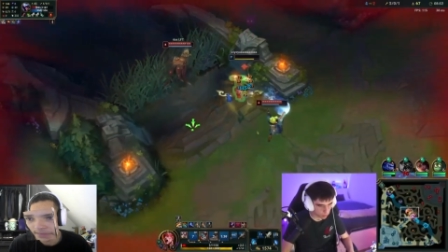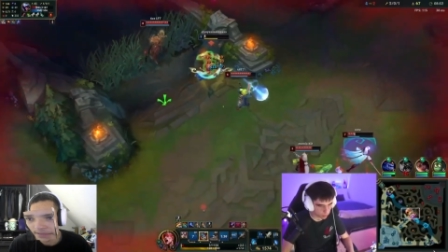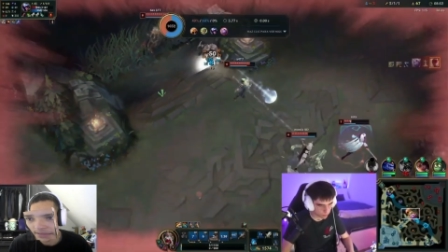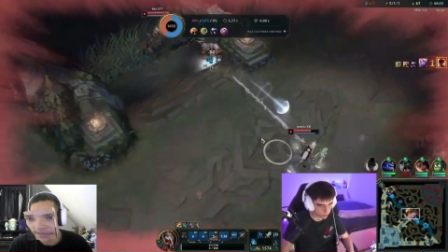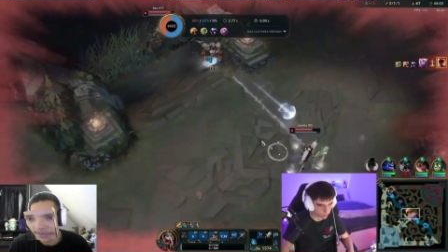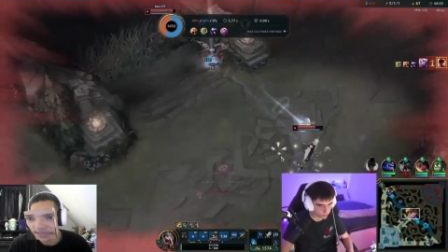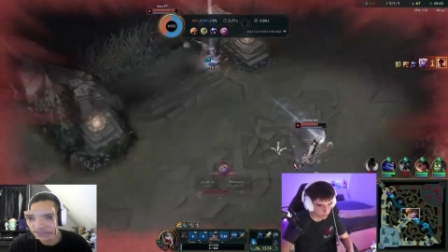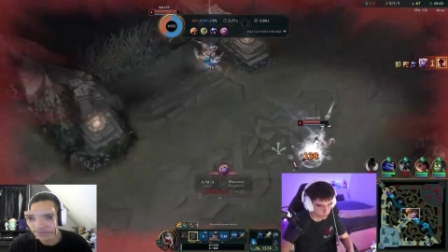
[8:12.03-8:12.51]

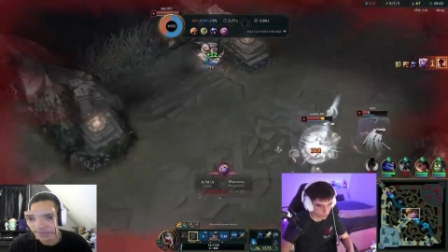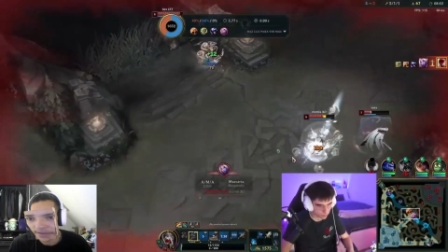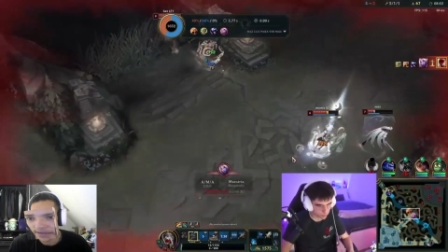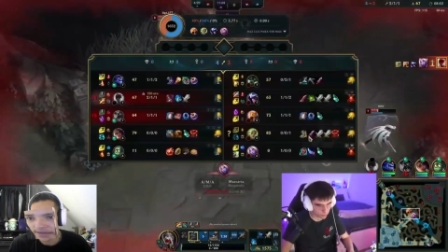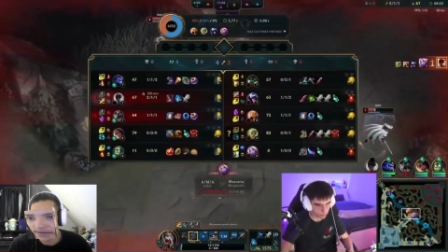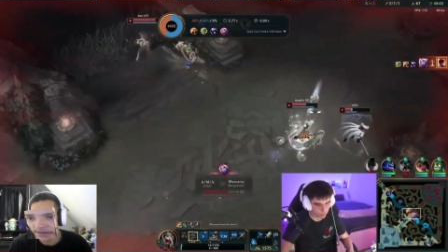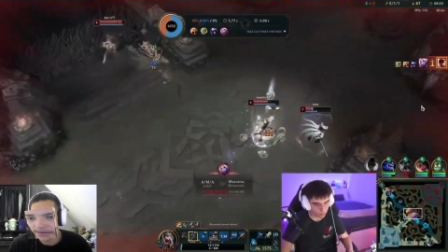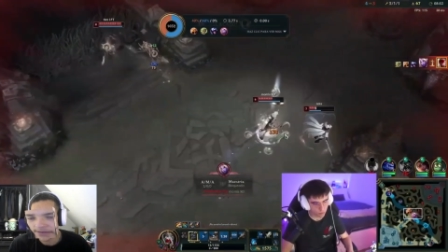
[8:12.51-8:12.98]
Gets
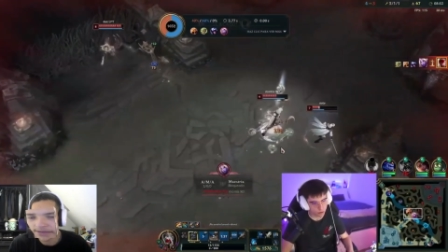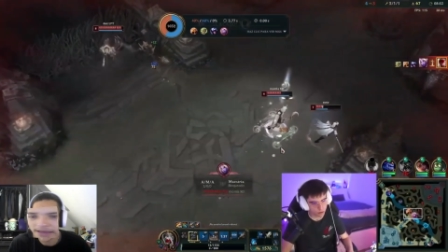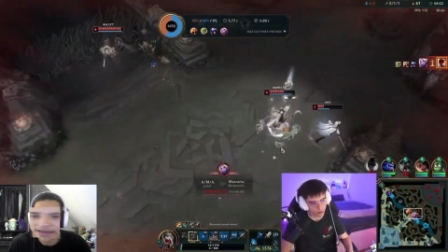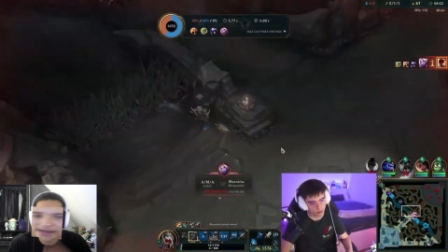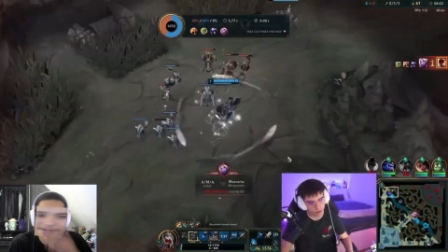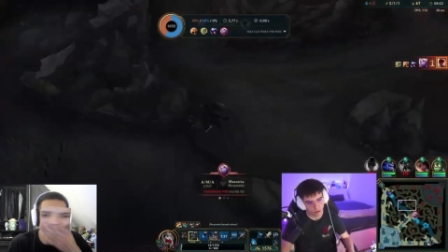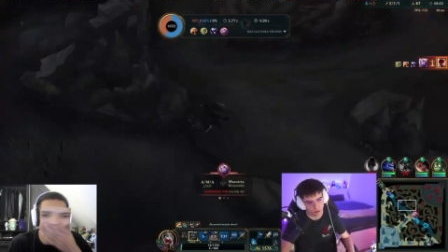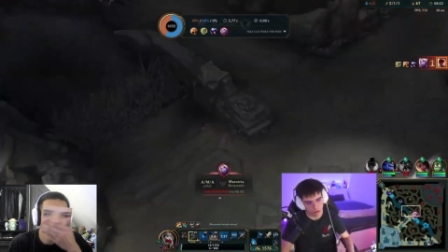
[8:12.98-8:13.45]
baited. Yeah,
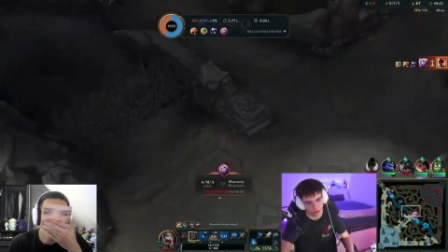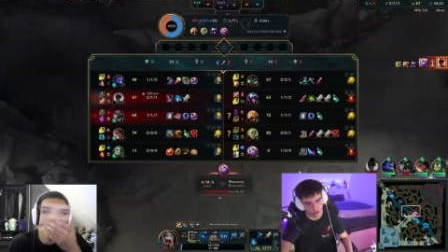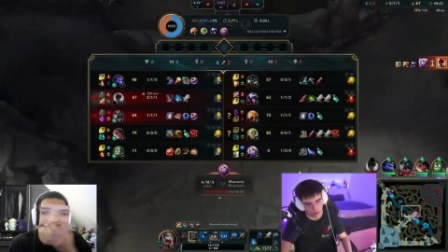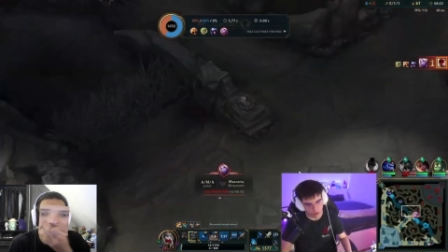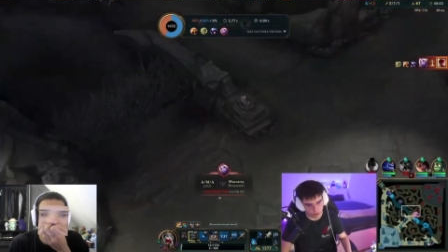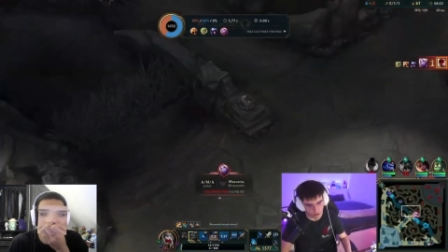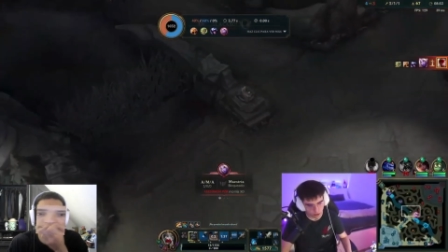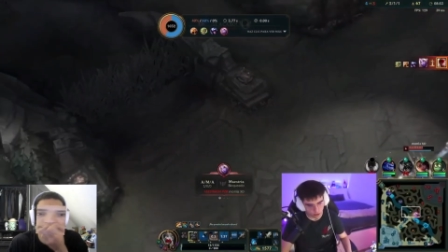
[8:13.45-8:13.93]
I don't know. I
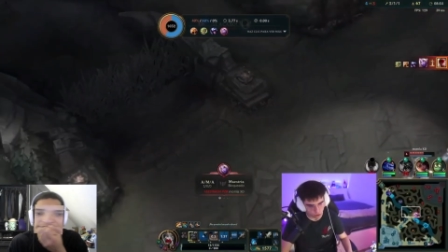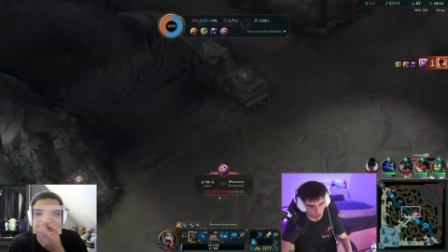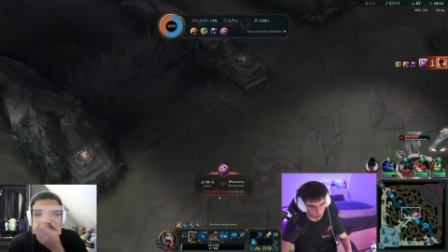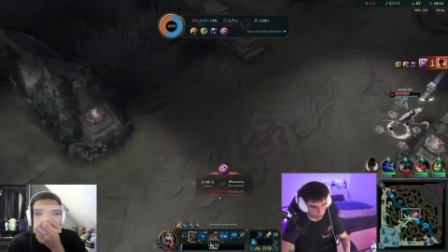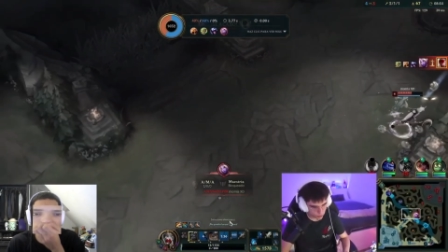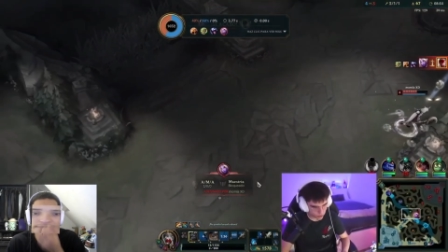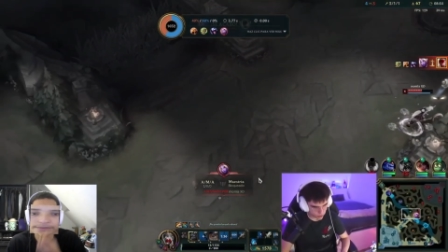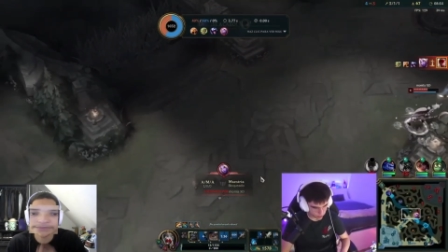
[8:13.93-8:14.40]
don't know if I
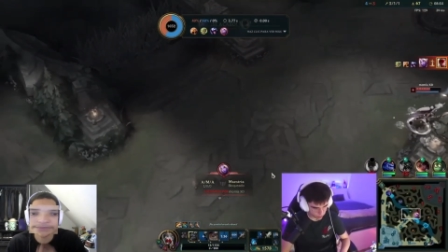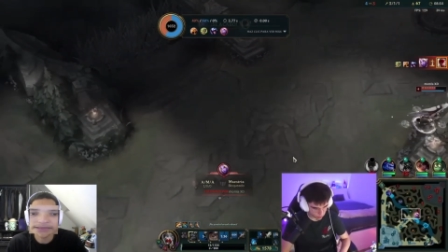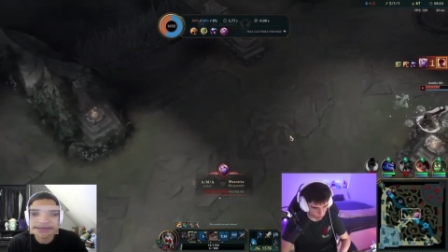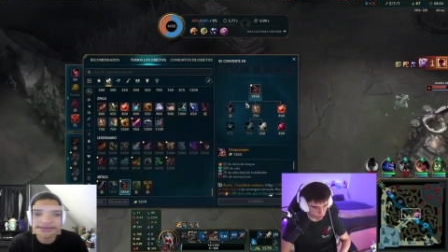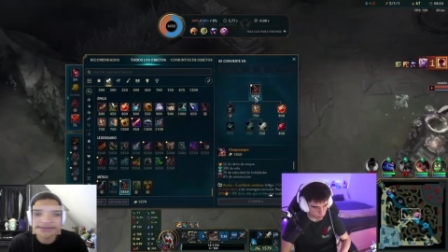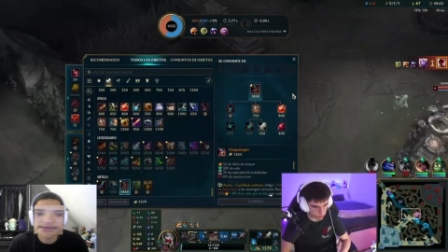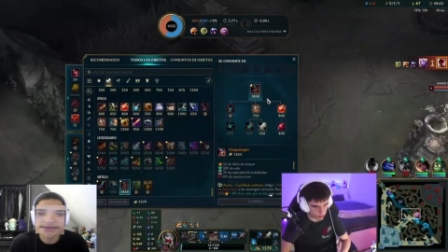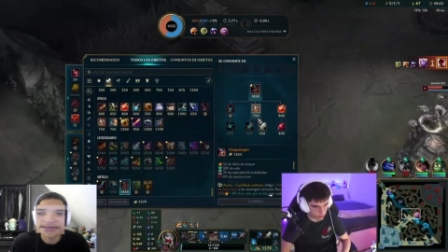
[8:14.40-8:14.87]
agree with that
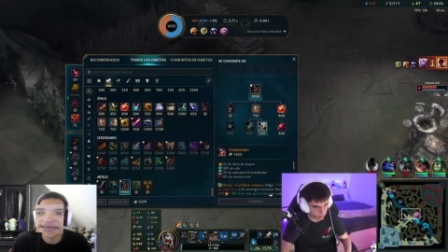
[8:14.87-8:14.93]
play there.